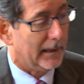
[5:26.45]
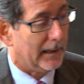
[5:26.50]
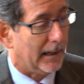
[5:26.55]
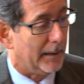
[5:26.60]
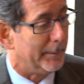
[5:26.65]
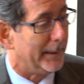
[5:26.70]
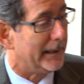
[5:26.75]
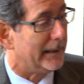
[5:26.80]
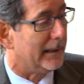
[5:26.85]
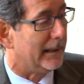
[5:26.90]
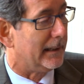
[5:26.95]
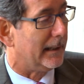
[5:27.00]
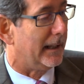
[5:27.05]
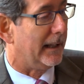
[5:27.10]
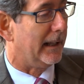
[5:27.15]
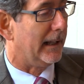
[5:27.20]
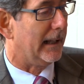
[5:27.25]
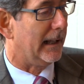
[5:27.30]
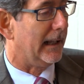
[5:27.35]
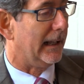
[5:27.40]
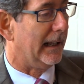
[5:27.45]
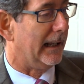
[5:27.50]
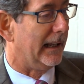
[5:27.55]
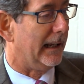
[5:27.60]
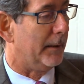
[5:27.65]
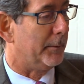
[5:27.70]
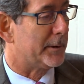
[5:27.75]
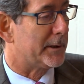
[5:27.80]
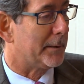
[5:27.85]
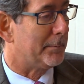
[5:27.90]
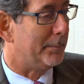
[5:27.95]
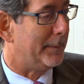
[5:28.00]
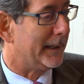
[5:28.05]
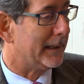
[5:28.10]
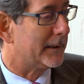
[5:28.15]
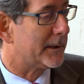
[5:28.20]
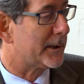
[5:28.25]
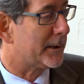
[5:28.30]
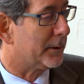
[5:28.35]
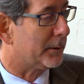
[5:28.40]
I mean, it was a big
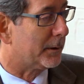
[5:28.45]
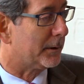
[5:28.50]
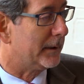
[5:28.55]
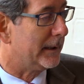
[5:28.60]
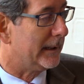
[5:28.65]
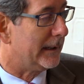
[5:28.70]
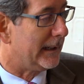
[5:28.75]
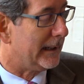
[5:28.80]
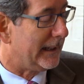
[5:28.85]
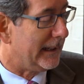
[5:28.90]
story